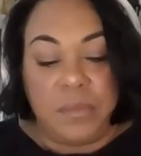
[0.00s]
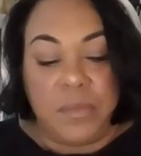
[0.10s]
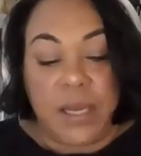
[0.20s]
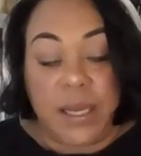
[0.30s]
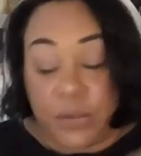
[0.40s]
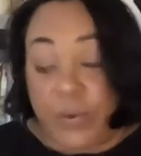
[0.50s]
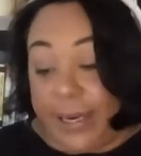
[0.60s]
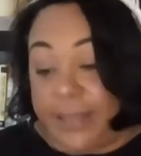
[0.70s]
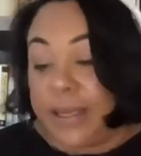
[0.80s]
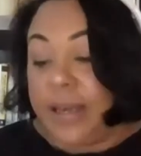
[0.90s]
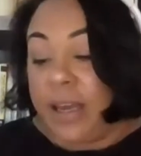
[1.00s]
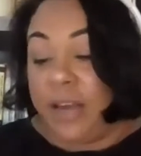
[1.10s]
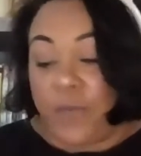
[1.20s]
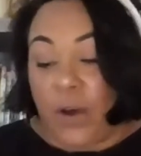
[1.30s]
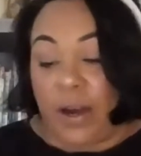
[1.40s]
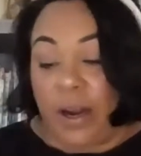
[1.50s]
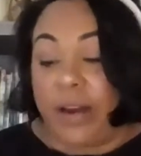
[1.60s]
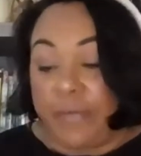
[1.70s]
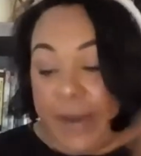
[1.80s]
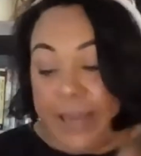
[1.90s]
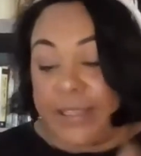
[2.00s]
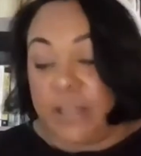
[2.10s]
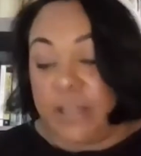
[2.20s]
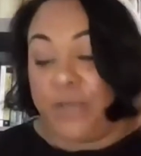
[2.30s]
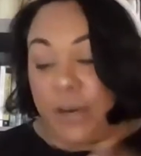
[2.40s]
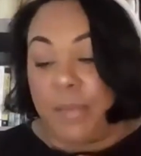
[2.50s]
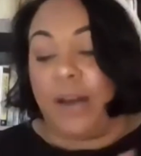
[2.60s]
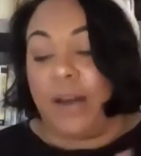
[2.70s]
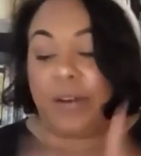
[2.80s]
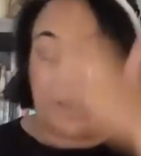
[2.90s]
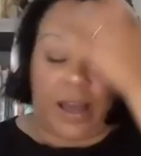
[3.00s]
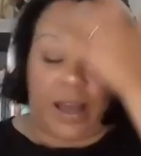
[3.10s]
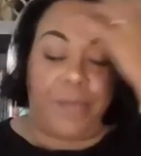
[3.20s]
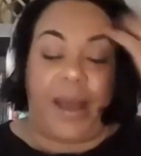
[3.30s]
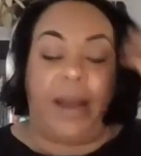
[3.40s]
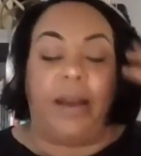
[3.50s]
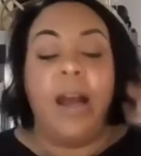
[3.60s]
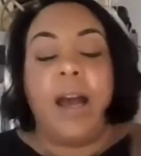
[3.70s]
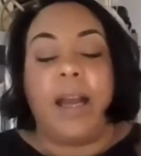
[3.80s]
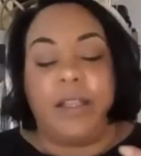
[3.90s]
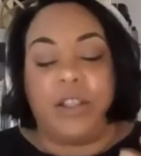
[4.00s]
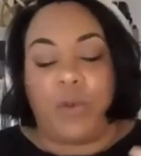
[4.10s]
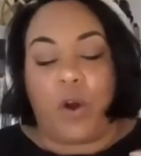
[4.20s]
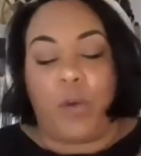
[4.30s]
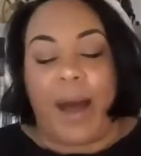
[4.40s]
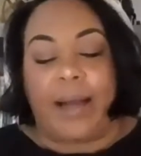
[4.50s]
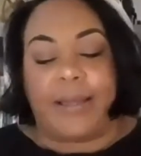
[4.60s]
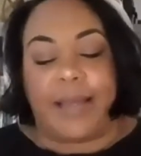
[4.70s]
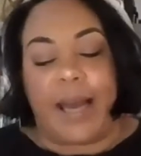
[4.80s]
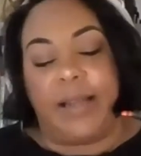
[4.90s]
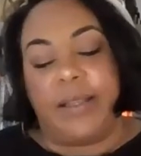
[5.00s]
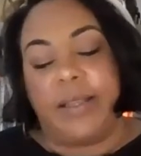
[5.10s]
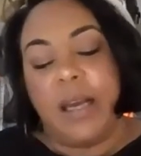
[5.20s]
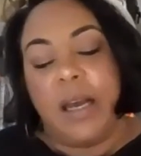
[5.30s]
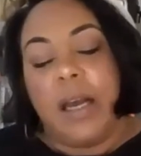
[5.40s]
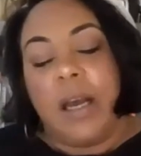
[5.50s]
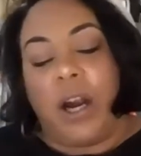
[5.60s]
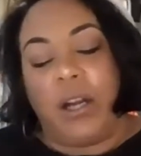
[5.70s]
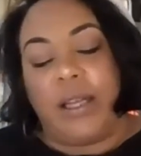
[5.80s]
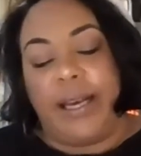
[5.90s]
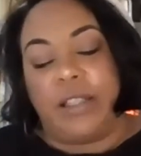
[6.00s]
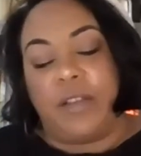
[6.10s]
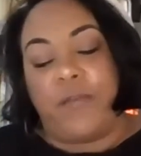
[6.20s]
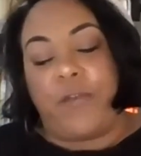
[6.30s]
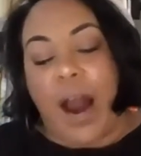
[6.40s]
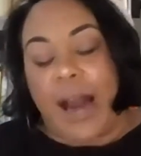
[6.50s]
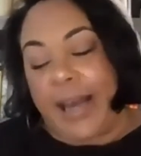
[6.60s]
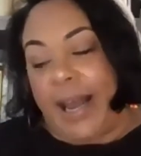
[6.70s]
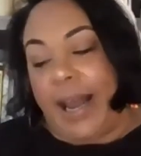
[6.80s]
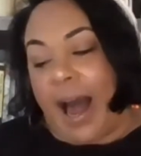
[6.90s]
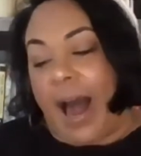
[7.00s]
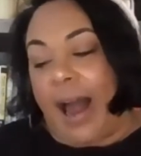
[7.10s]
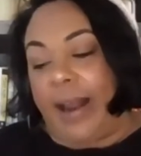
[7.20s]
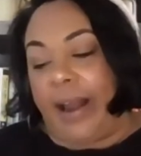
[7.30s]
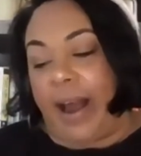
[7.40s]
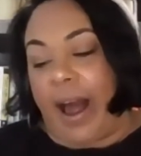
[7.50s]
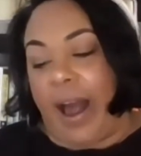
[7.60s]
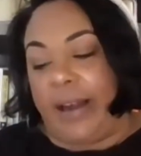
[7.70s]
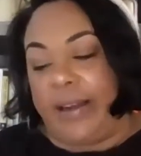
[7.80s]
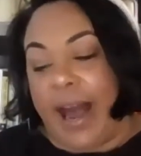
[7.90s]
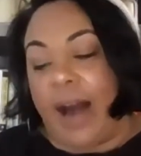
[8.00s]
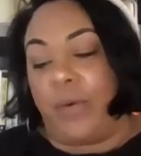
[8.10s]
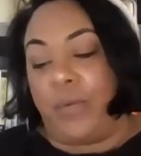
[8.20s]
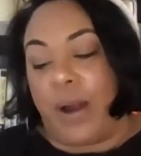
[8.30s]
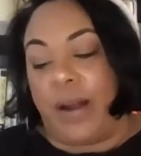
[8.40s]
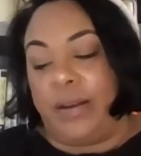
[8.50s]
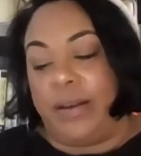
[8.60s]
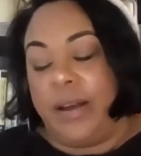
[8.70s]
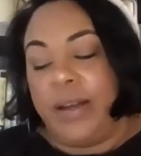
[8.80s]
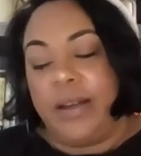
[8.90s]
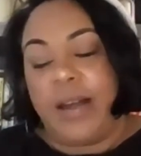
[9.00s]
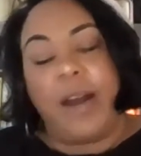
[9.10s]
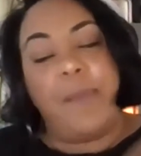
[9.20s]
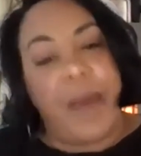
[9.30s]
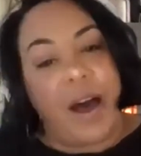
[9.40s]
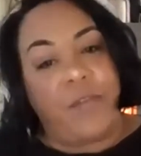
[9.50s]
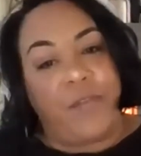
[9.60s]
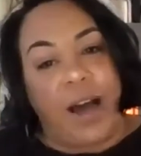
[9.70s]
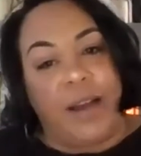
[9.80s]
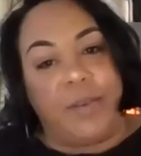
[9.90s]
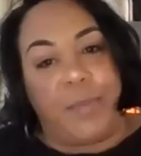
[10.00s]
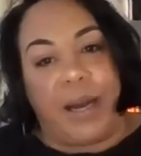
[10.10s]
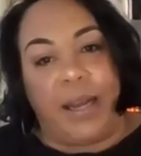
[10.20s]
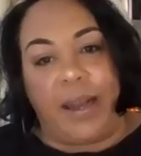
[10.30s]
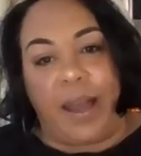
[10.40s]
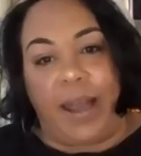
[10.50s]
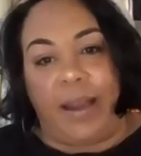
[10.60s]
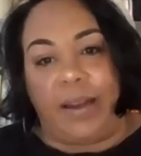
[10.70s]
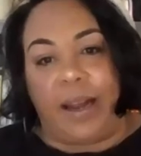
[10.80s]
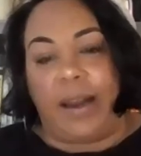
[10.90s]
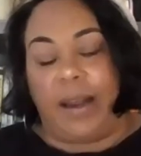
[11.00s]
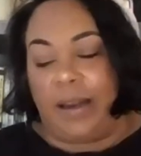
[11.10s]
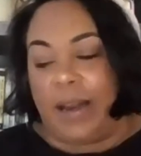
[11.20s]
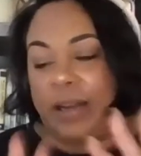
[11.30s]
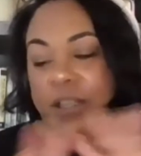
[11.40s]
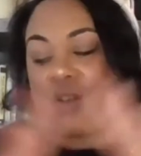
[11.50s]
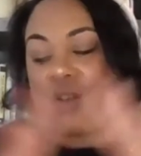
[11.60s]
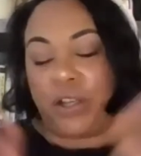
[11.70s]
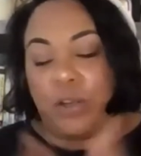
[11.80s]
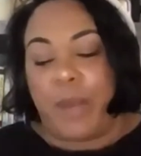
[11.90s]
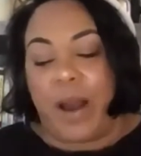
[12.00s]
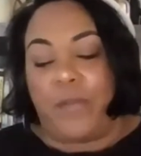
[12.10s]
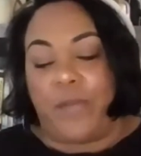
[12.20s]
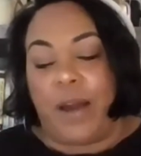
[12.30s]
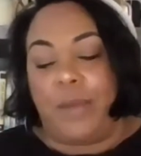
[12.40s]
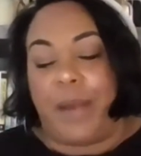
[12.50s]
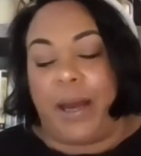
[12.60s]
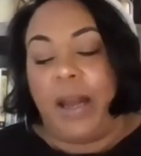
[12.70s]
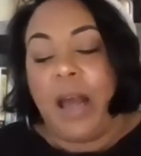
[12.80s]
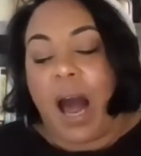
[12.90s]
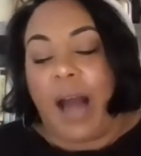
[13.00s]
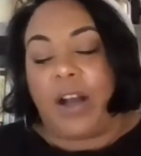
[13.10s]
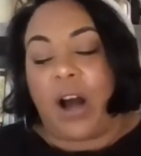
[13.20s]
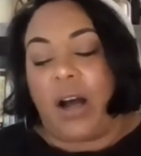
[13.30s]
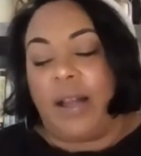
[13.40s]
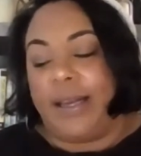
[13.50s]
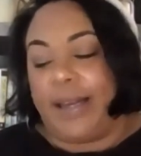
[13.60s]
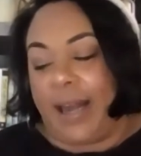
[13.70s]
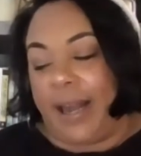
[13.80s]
his race. He fought a racist fear-mongering campaign against the rollbacks. And as early as Friday, I now run not a bail fund, but not a structured bail fund, but I call it